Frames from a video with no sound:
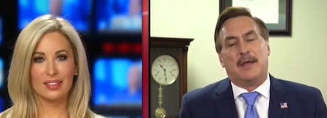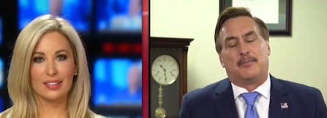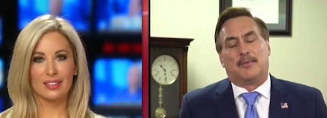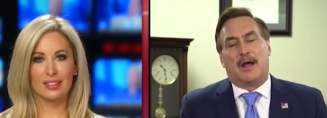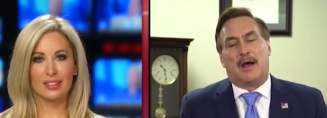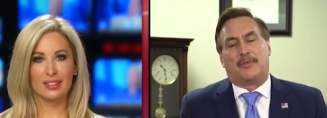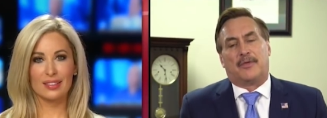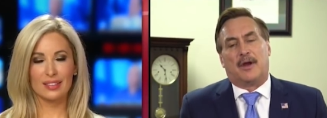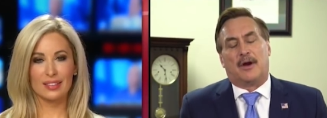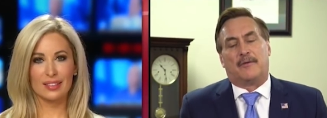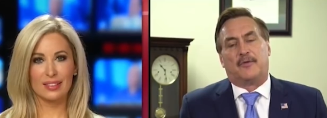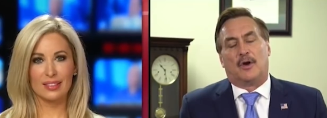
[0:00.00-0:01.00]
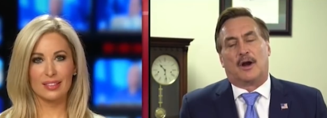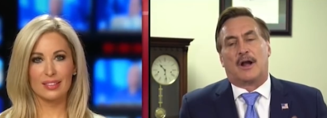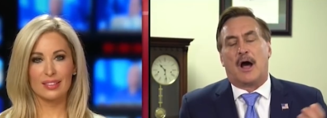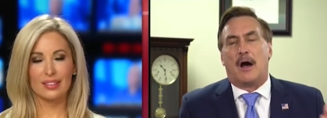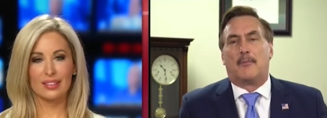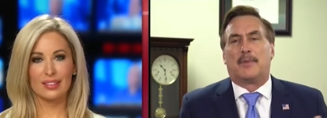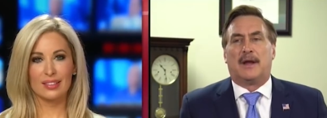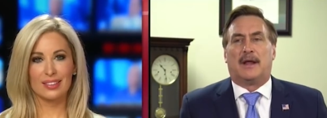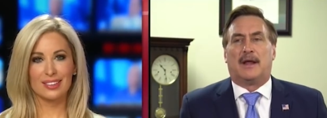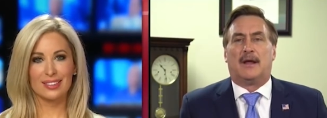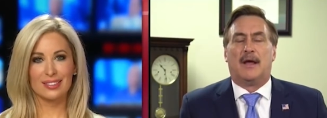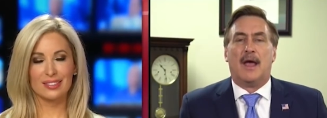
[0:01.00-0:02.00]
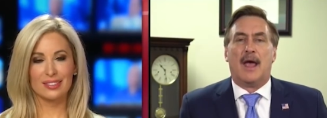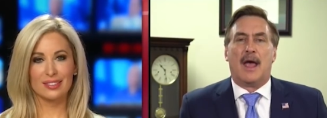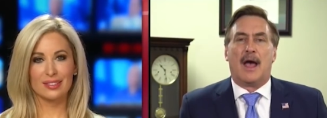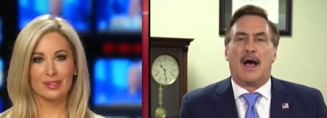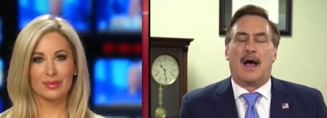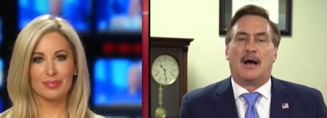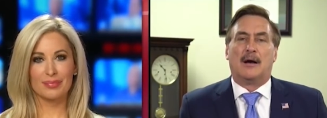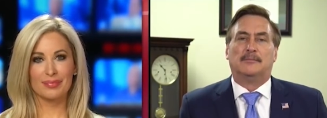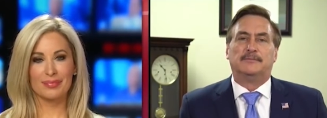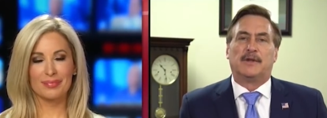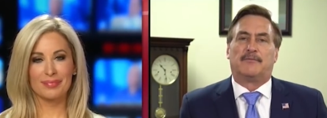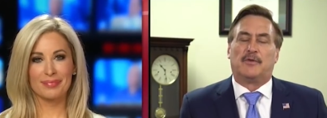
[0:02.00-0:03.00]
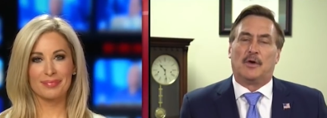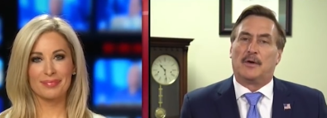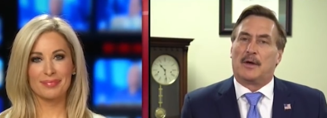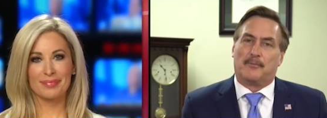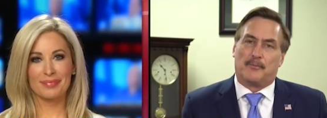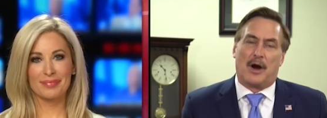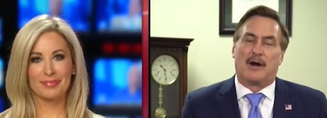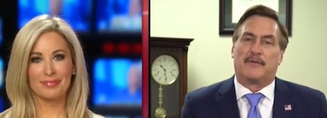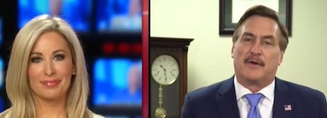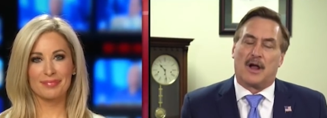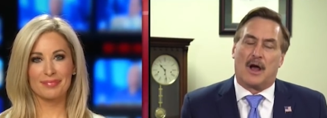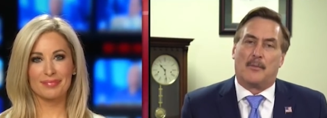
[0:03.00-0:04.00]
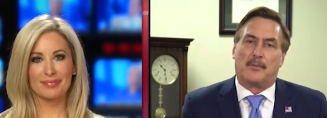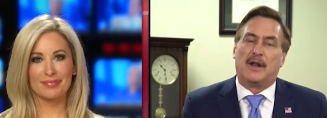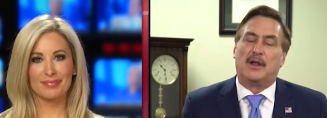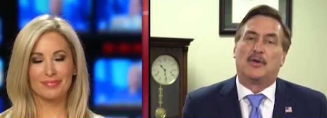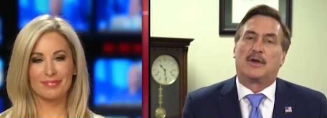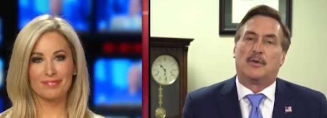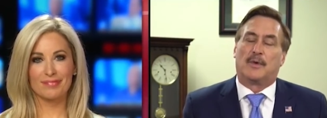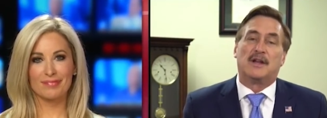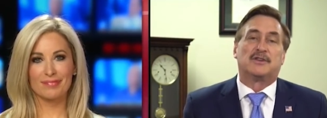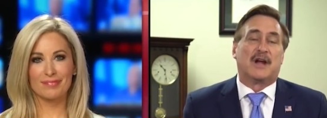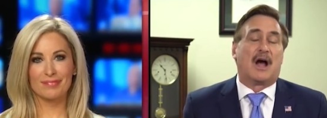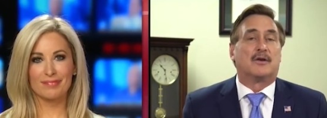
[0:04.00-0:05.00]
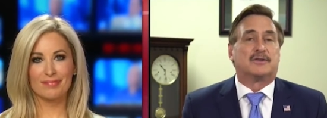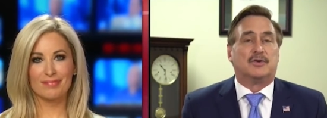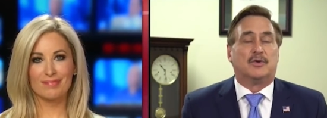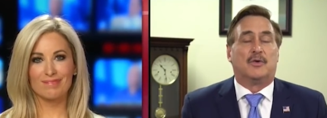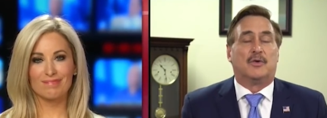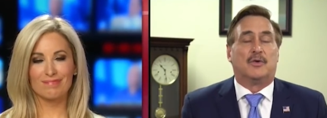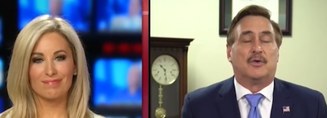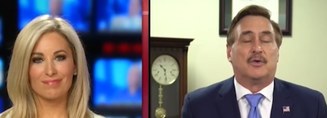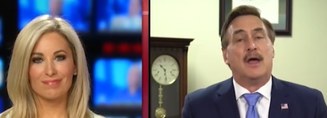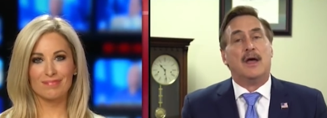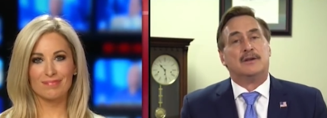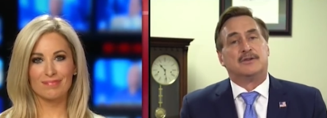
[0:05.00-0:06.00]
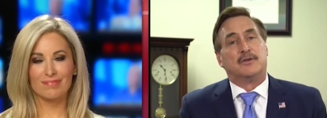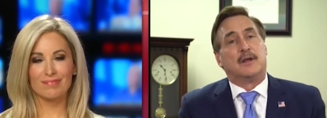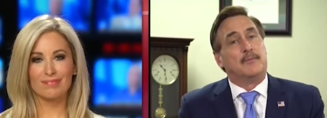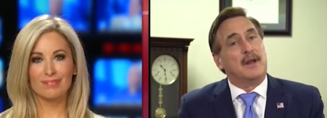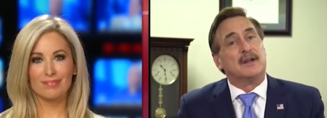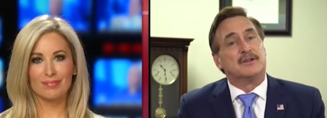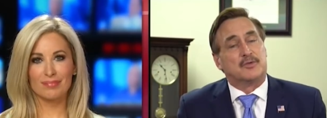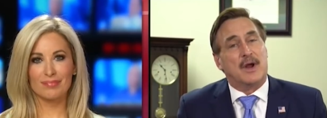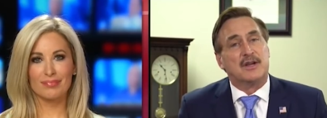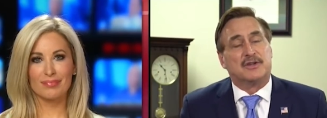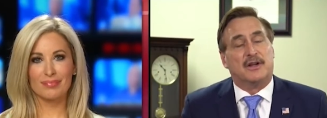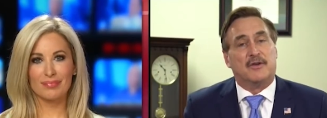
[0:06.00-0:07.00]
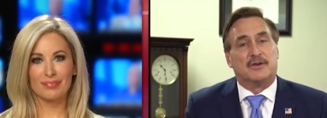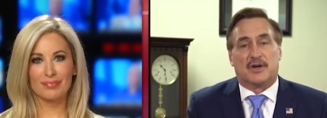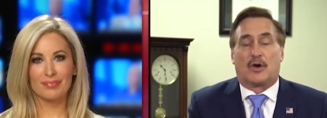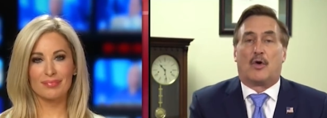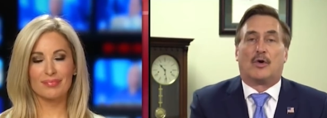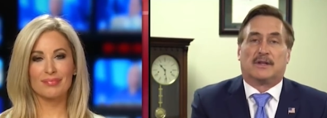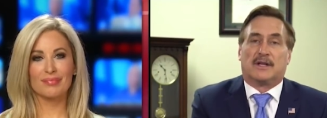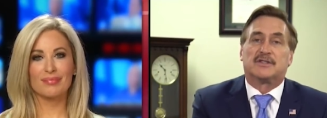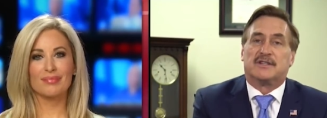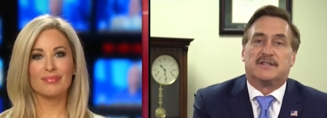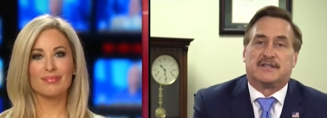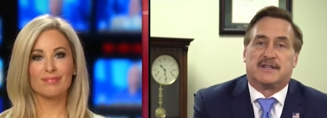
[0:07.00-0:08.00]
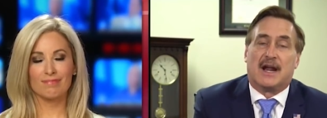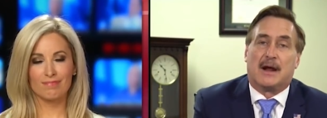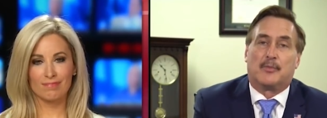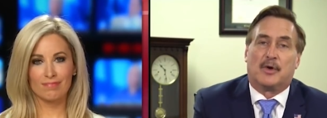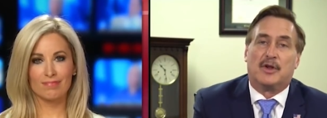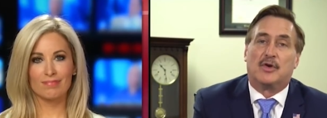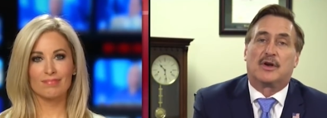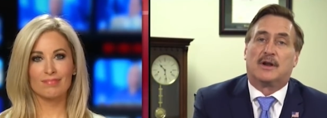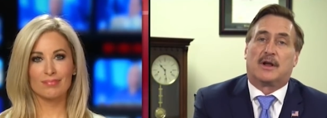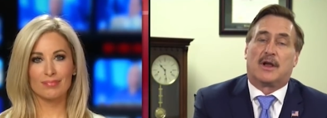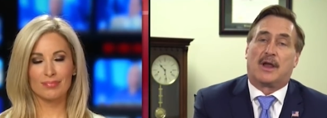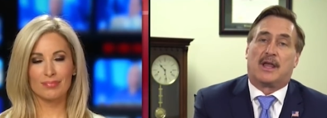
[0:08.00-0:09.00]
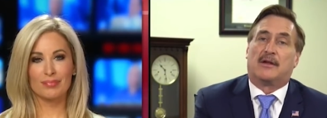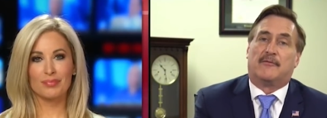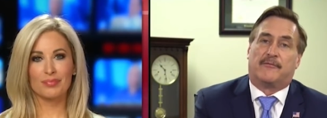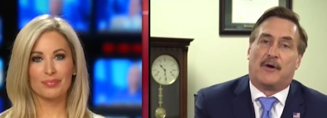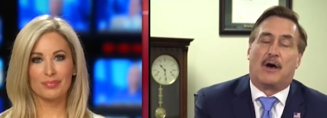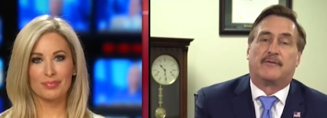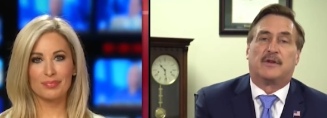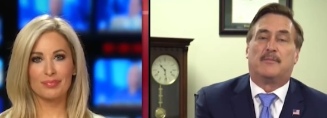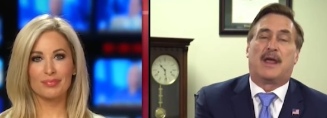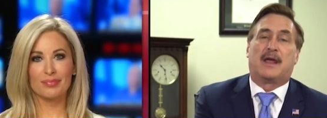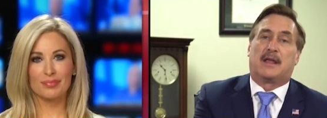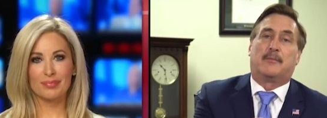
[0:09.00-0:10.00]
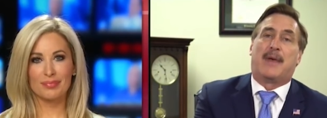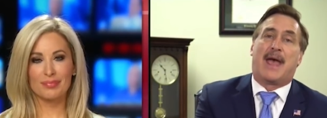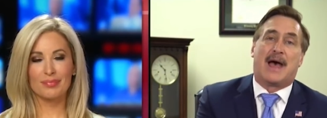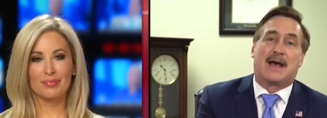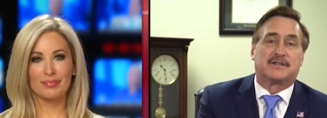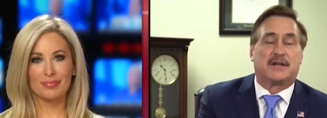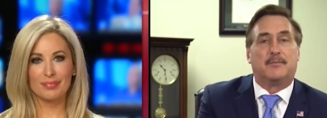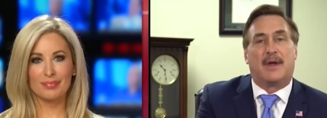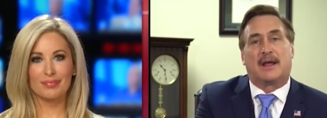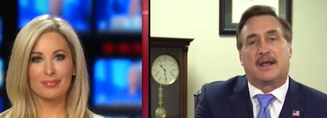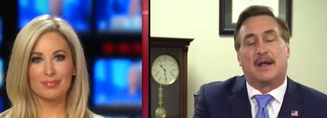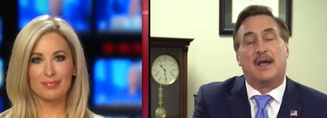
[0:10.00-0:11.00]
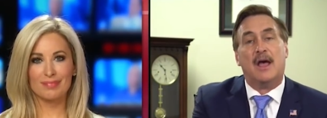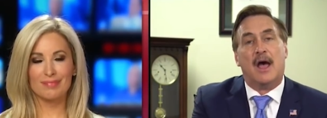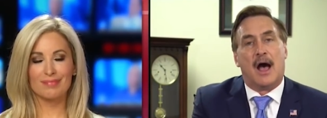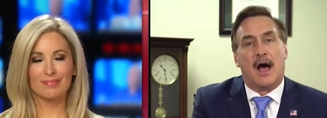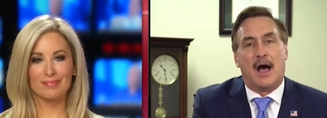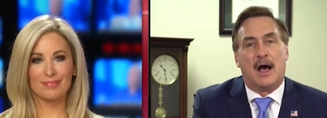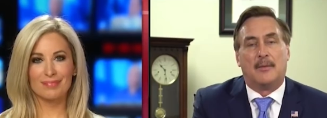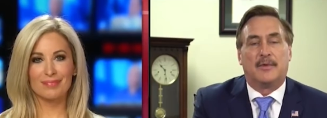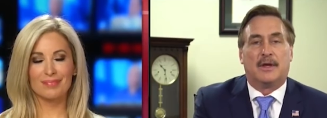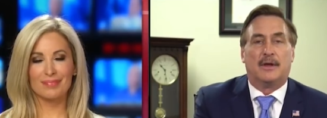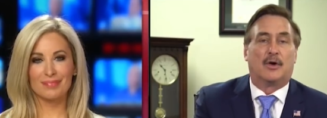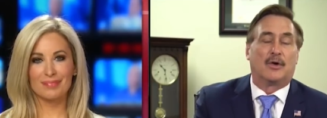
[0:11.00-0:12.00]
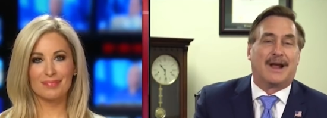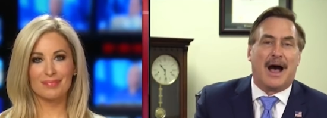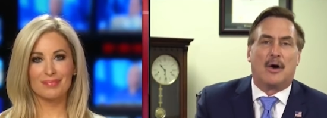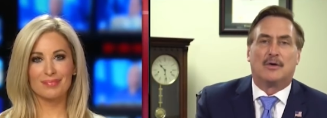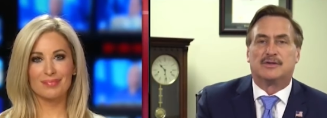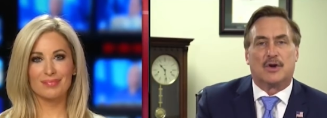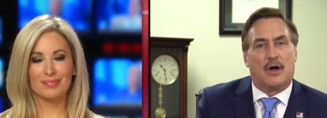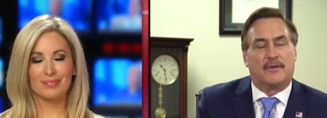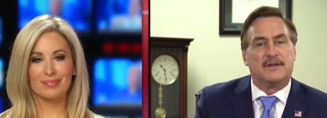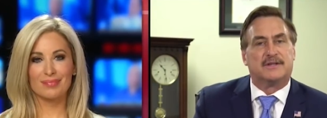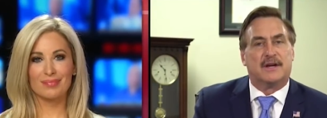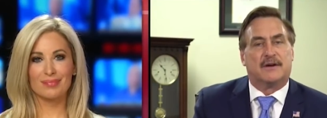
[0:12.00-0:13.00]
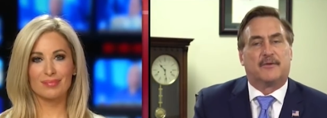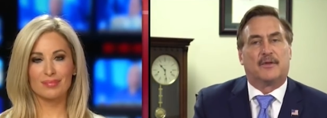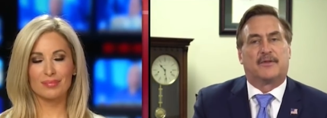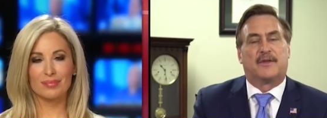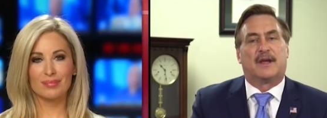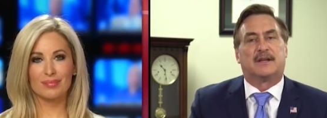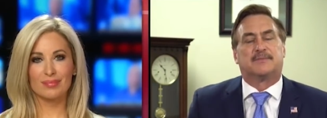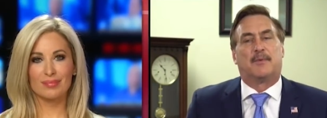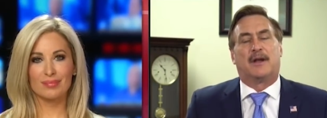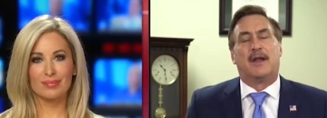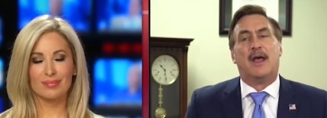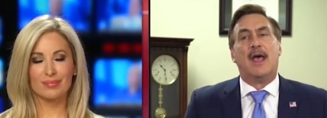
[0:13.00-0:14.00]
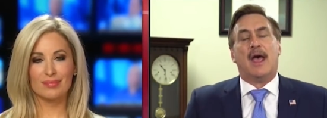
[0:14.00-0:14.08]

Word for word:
Speaker 1: people out there, if you're a company um, if you're part of a company, you can reach out to uh, to the administration. There's a coalition set up where you can get involved in making masks and making um, you know gowns, all these different things. But